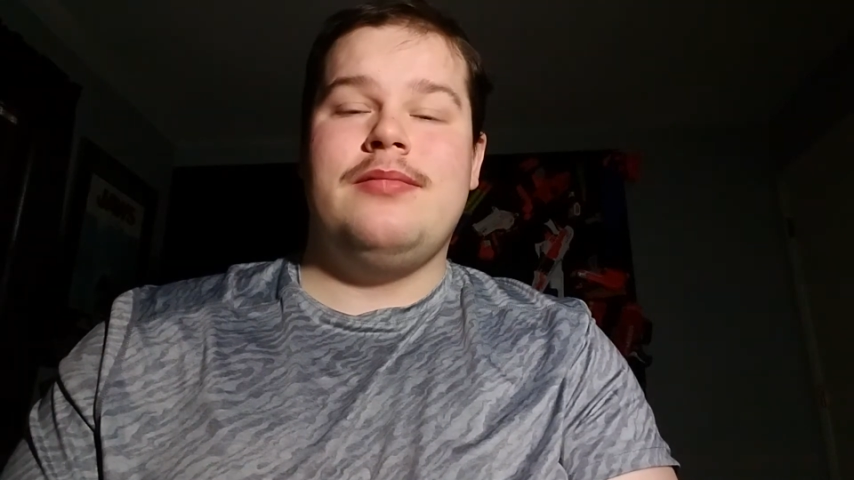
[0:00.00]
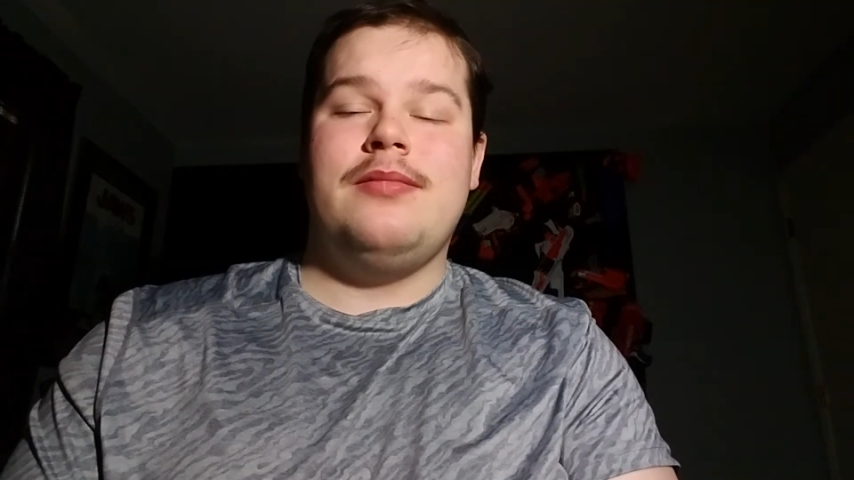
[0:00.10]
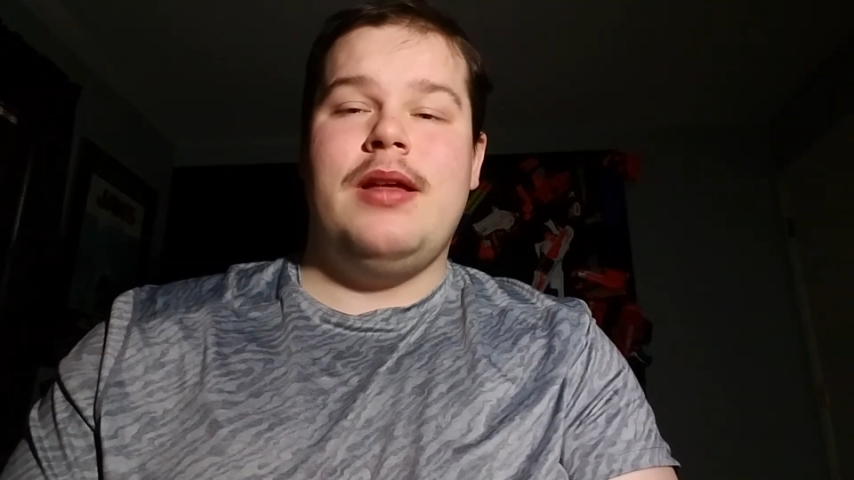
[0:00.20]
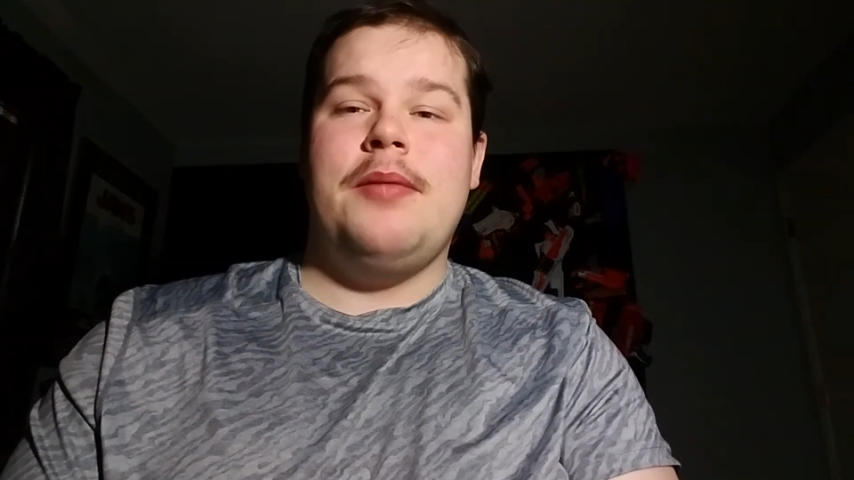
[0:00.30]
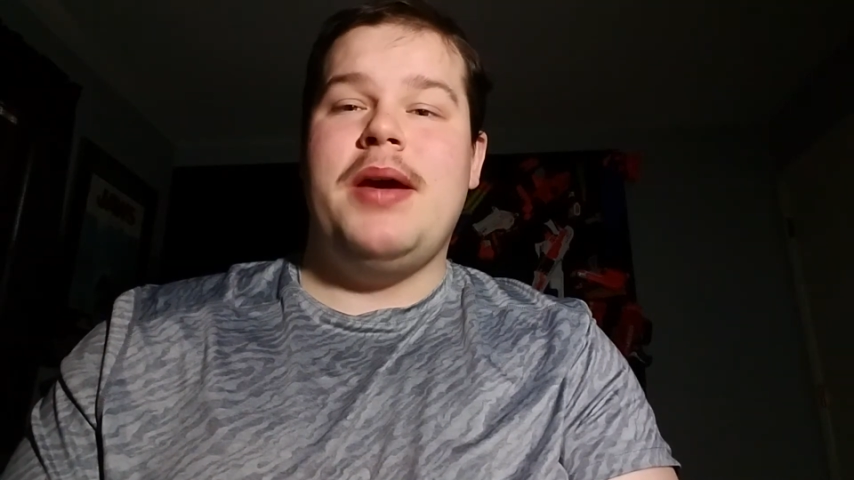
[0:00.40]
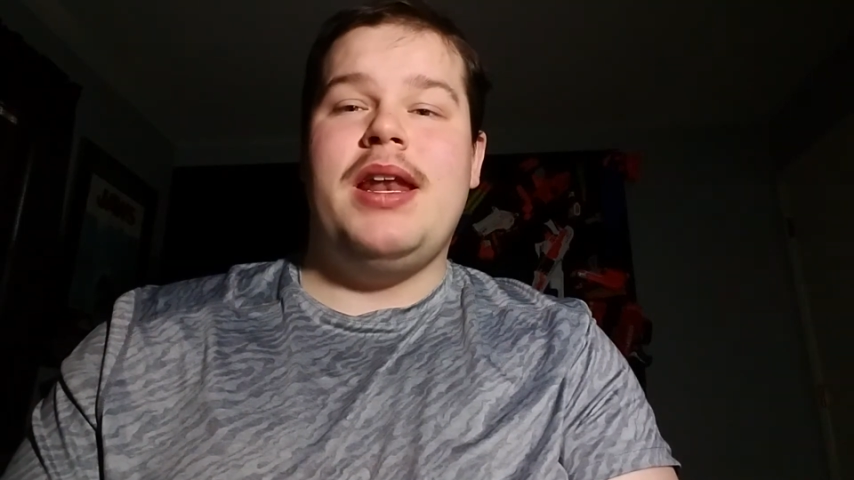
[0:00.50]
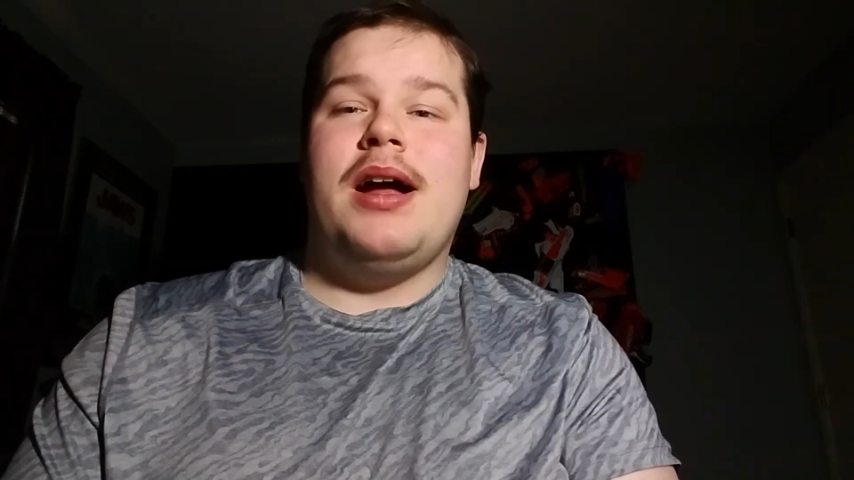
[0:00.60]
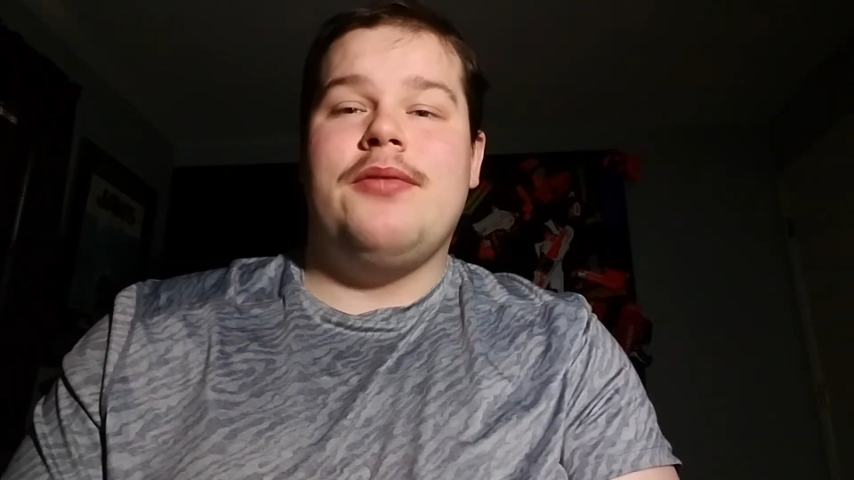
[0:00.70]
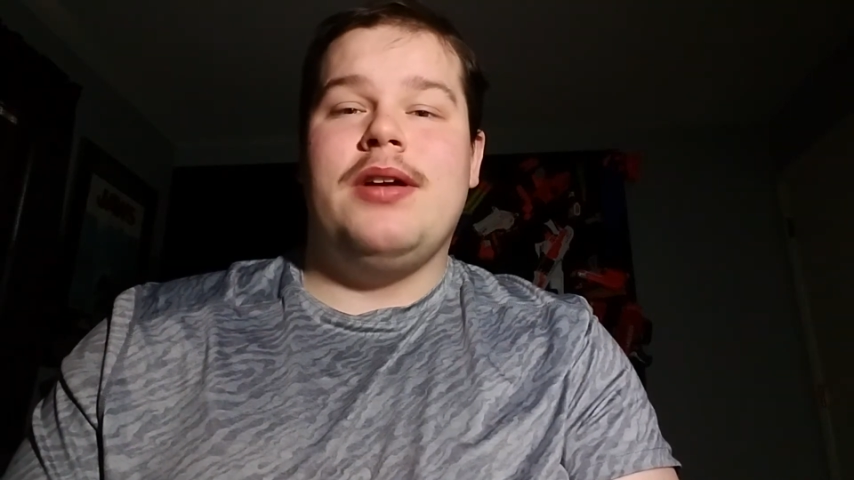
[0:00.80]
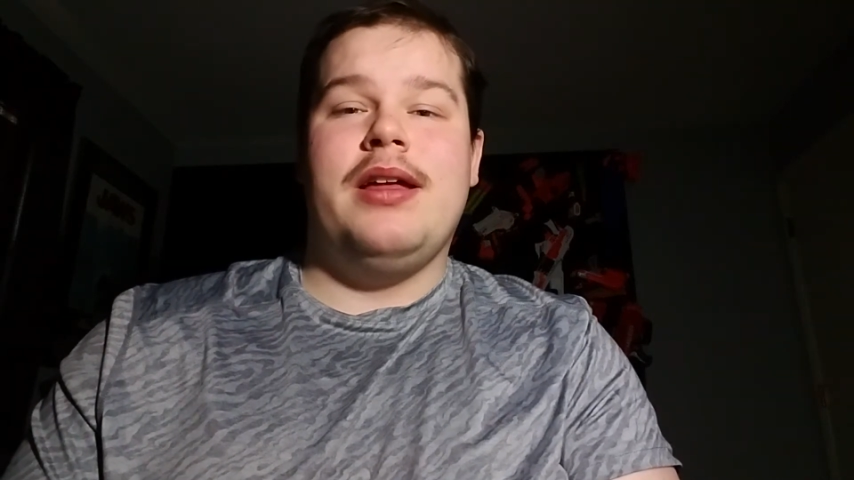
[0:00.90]
it may not
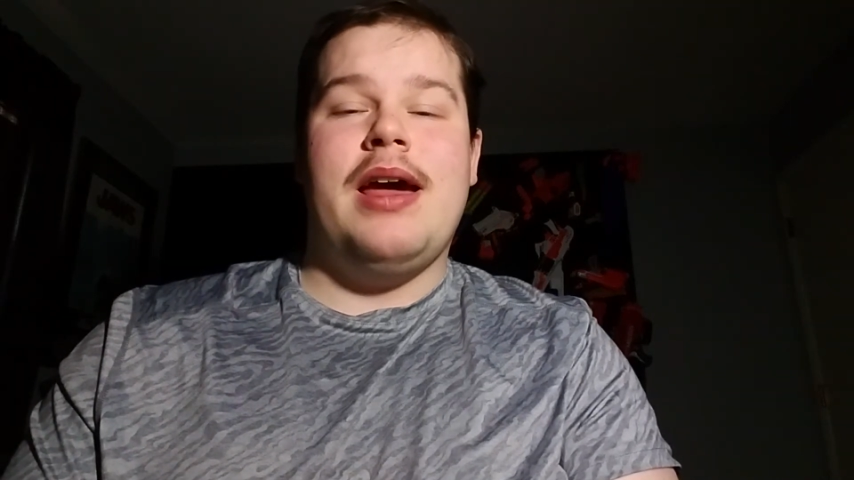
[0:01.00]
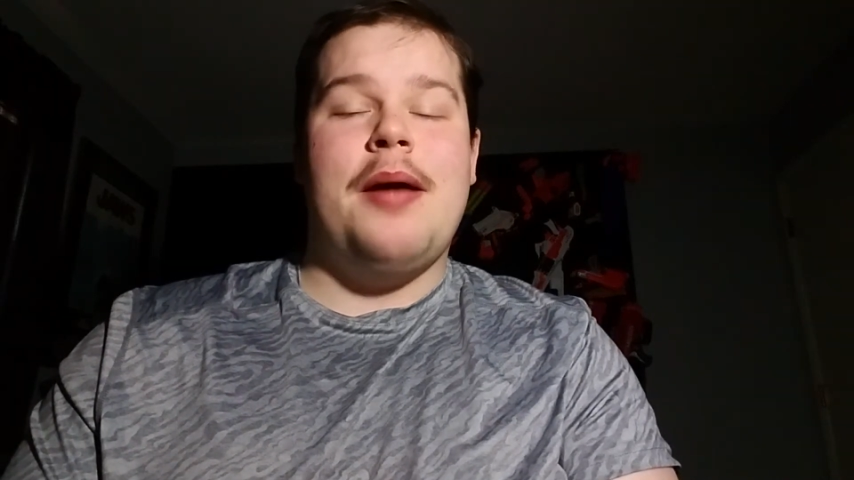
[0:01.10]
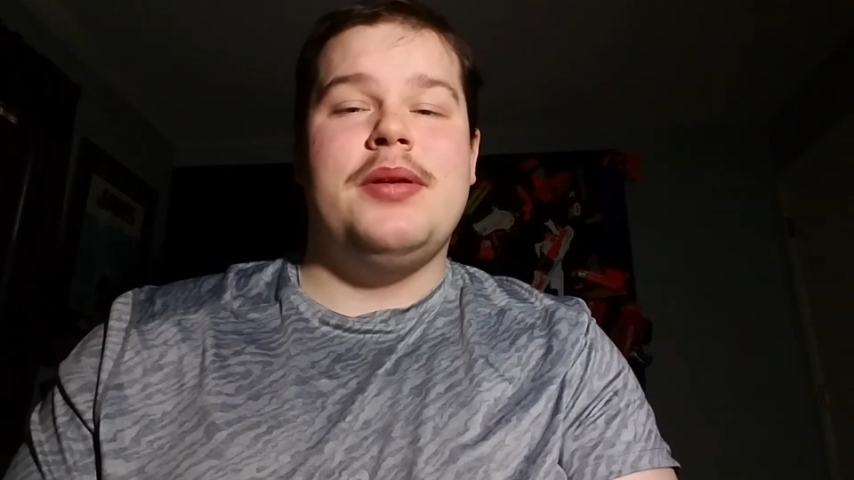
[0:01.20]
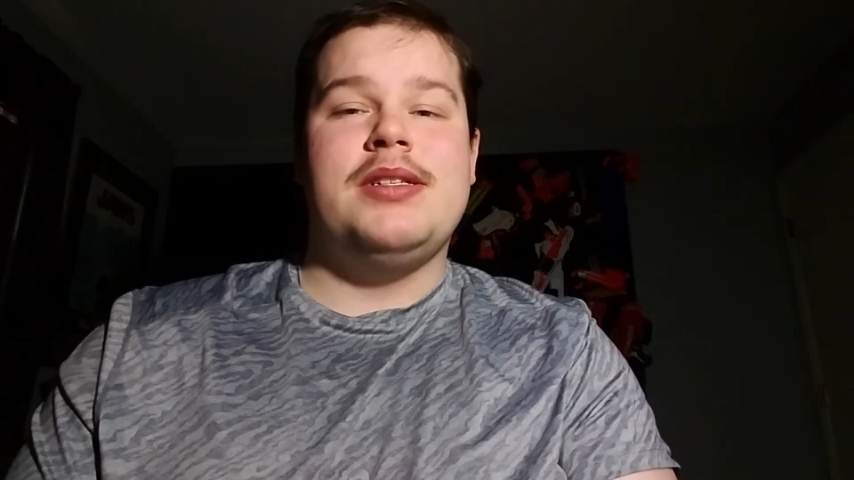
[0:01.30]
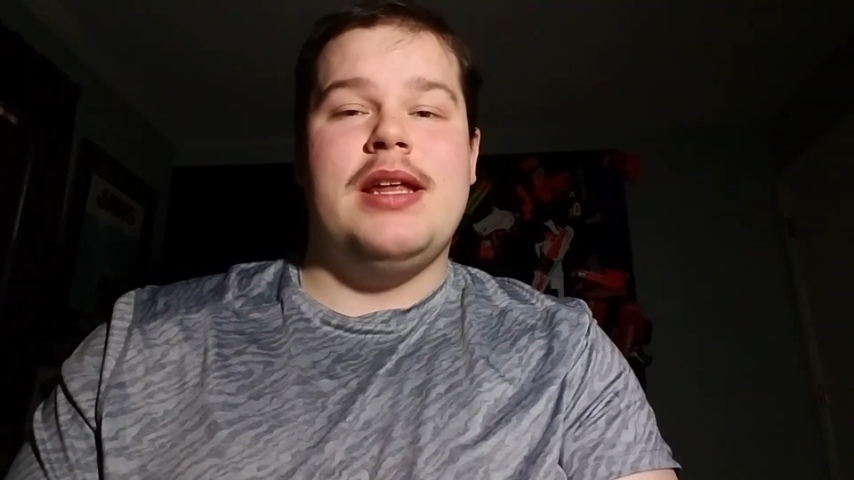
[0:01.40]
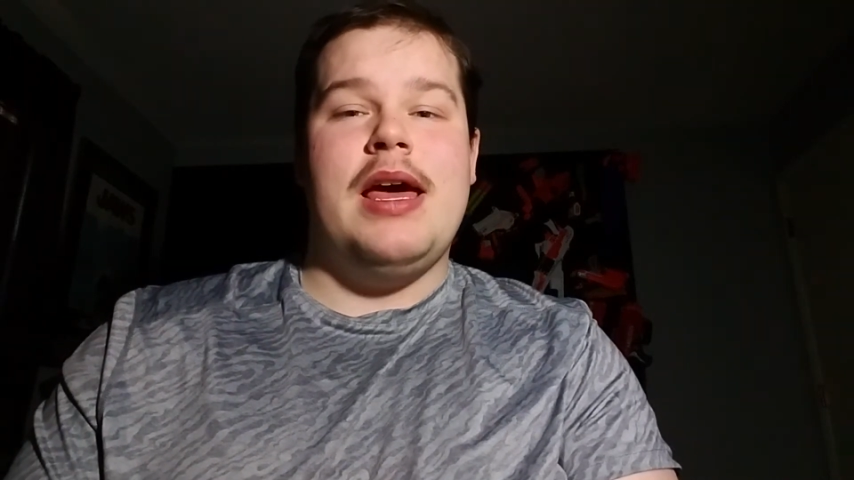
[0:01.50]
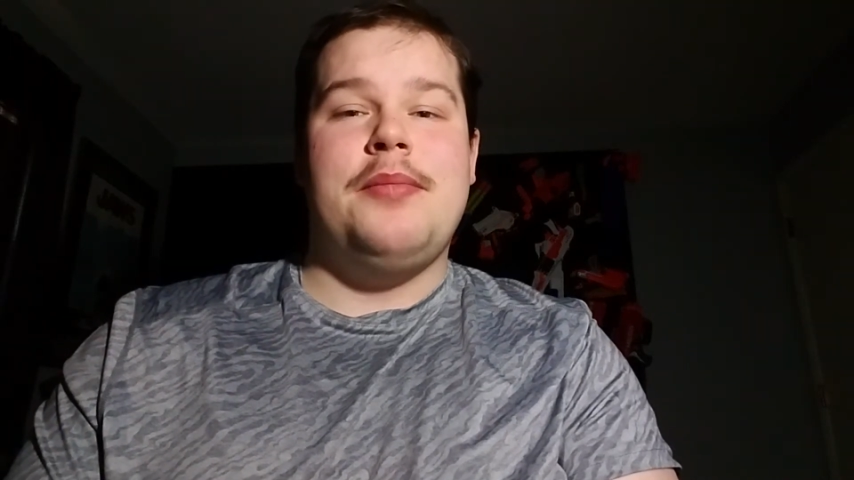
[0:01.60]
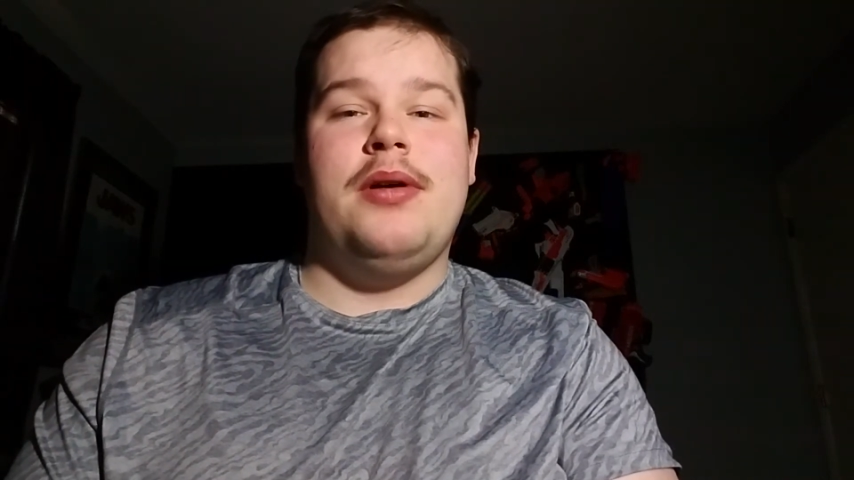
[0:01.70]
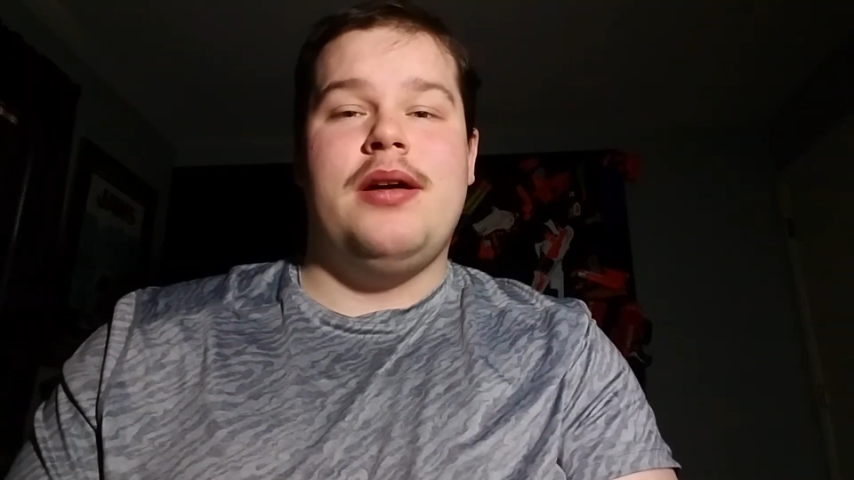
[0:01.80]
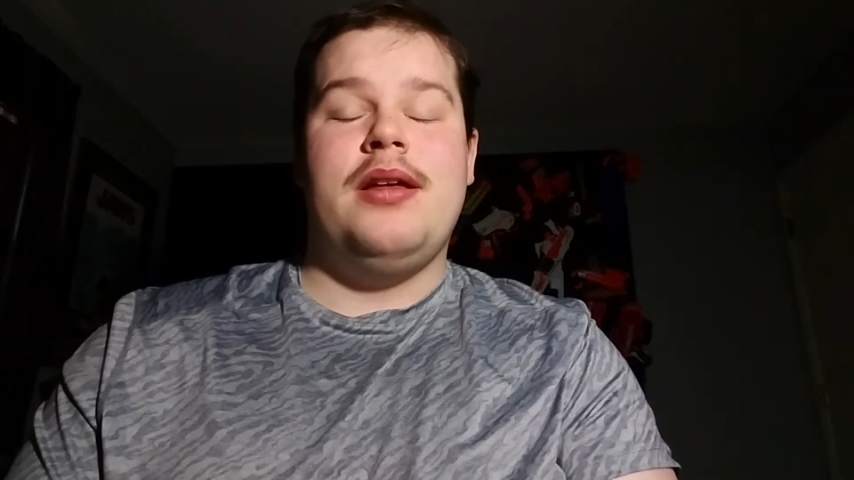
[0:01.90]
really happen today,
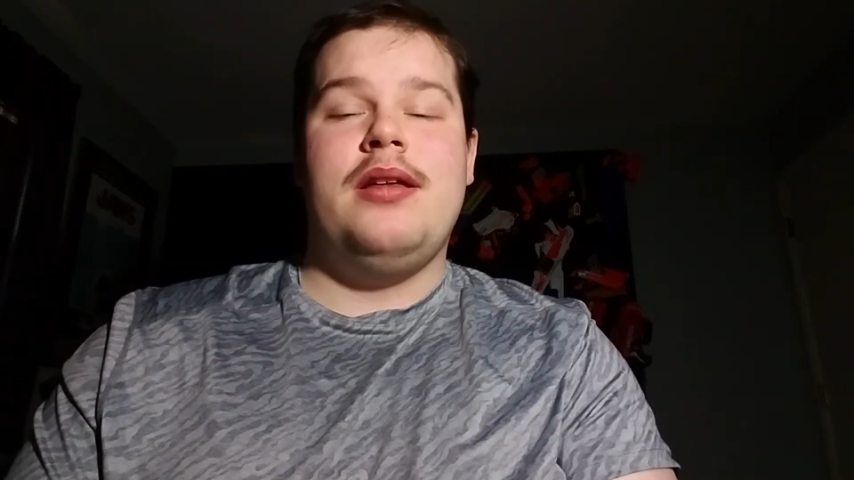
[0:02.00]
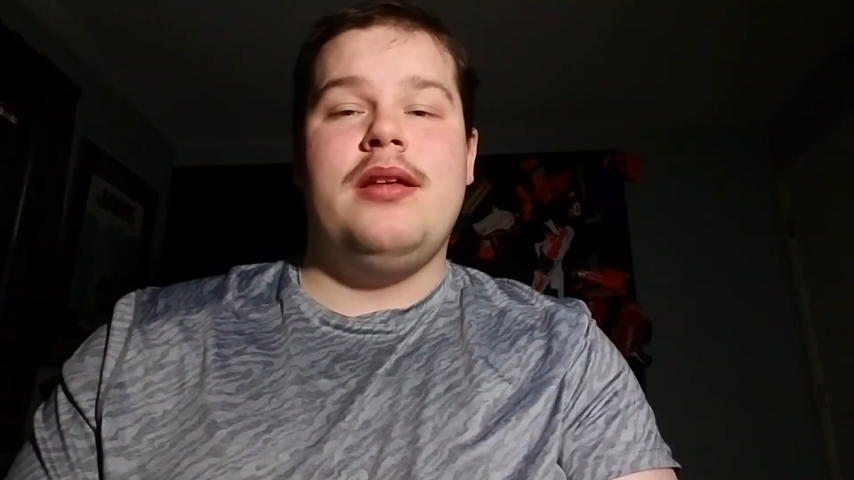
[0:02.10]
but